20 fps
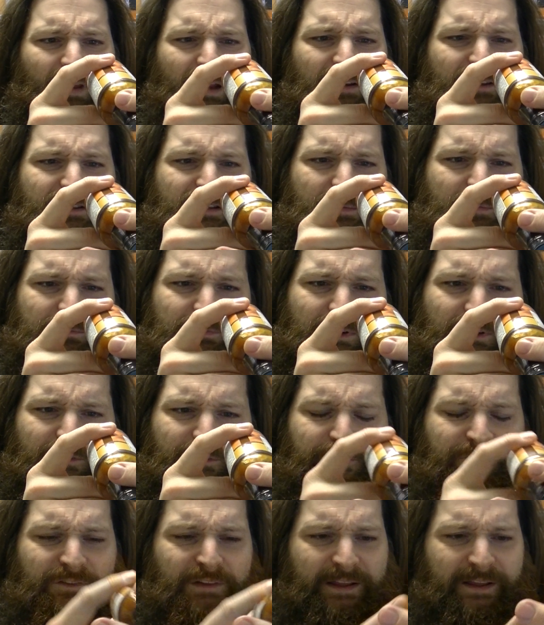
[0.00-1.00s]
some little
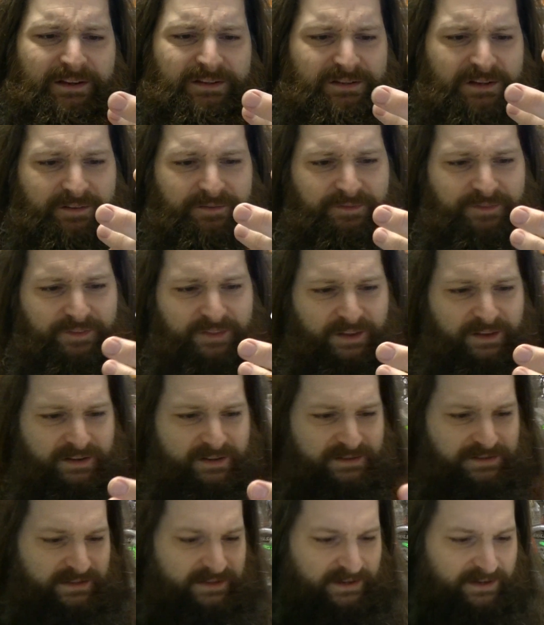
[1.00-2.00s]
flakes of
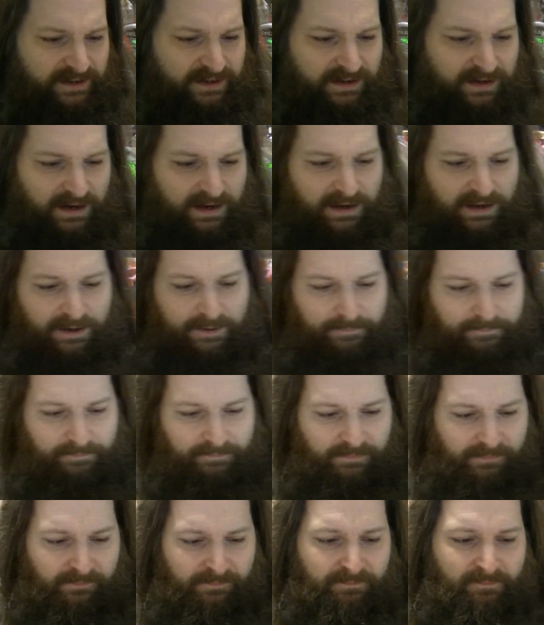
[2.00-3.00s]
things there. Um,
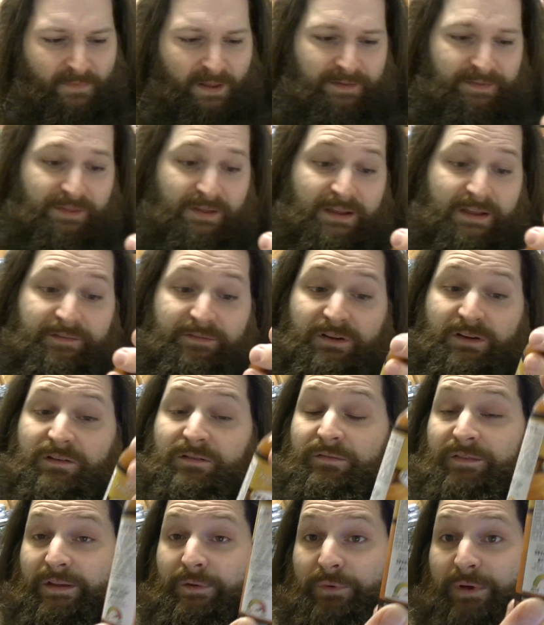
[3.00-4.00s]
they give
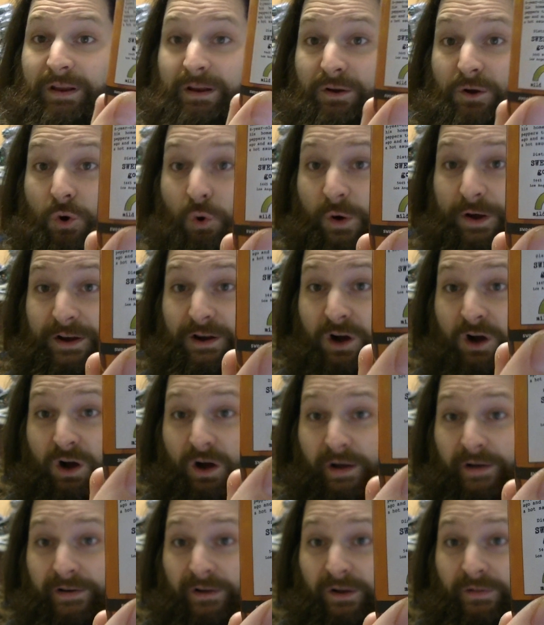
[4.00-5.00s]
it, they rate it quite
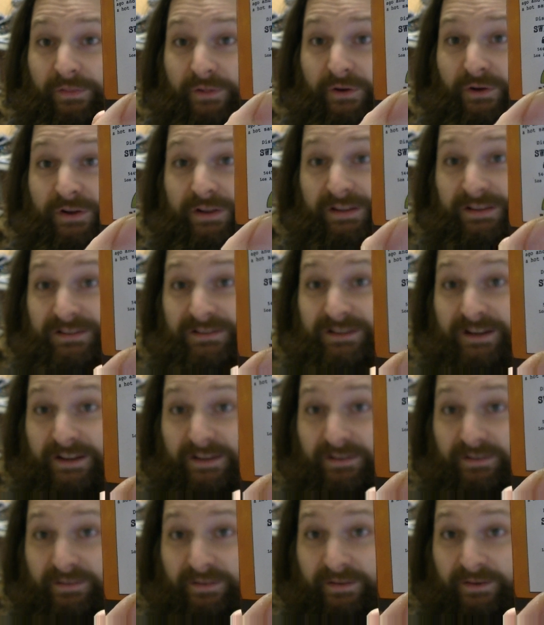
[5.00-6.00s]
hot on their heat
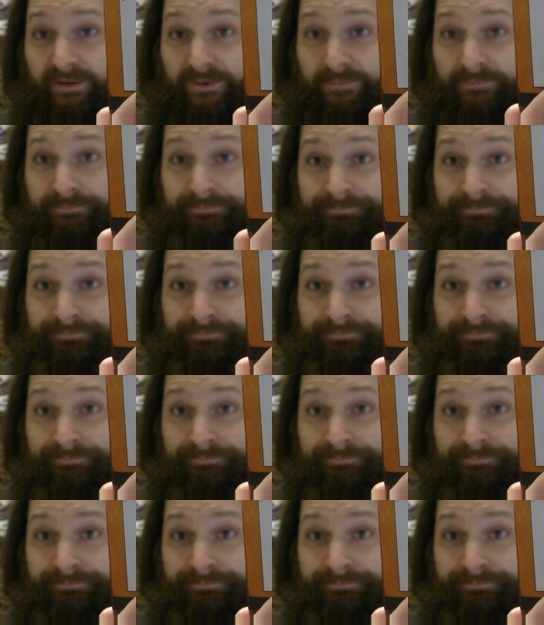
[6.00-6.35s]
scale there.